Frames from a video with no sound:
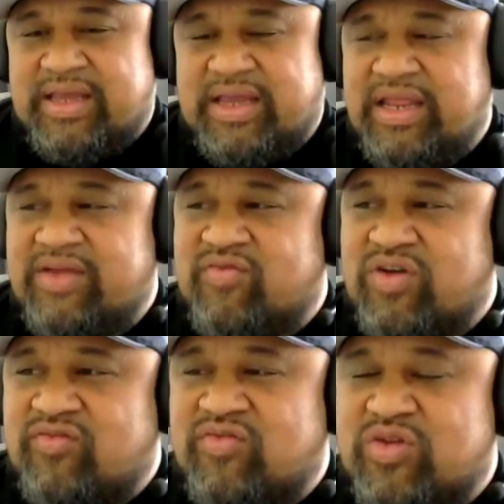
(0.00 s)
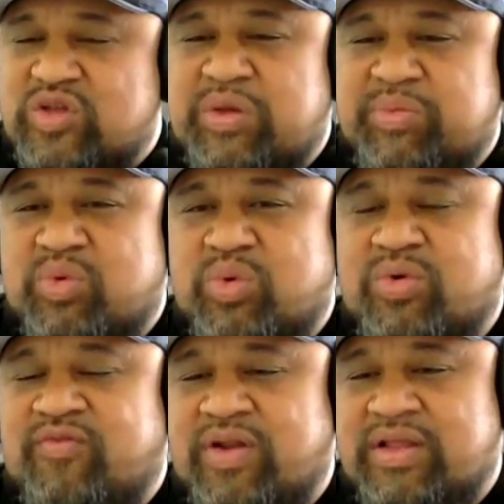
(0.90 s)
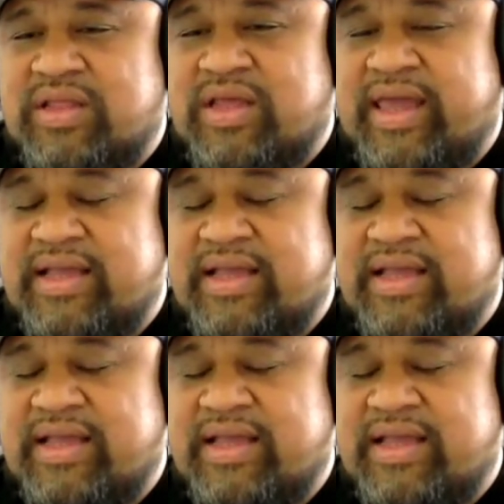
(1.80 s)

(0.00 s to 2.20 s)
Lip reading: any advice for those people who are feeling that